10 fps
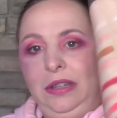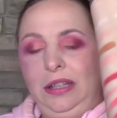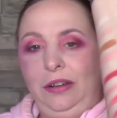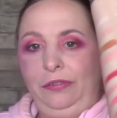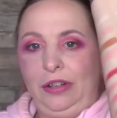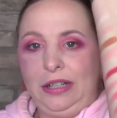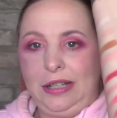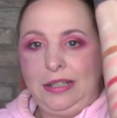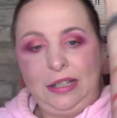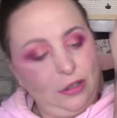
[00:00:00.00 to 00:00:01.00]
different,
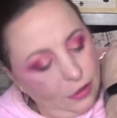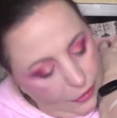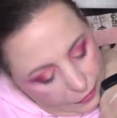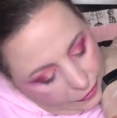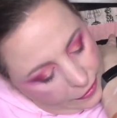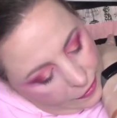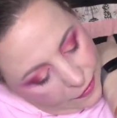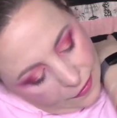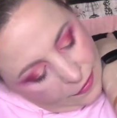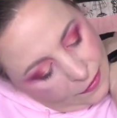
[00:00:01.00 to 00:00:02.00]
does it not?
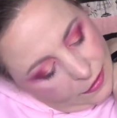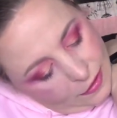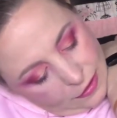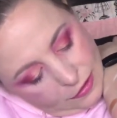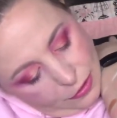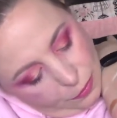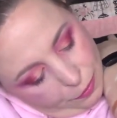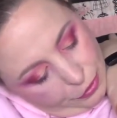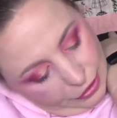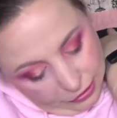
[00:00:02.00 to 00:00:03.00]
So
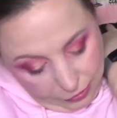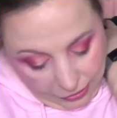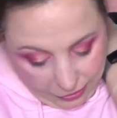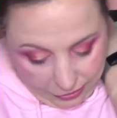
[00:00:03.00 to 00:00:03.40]
Prick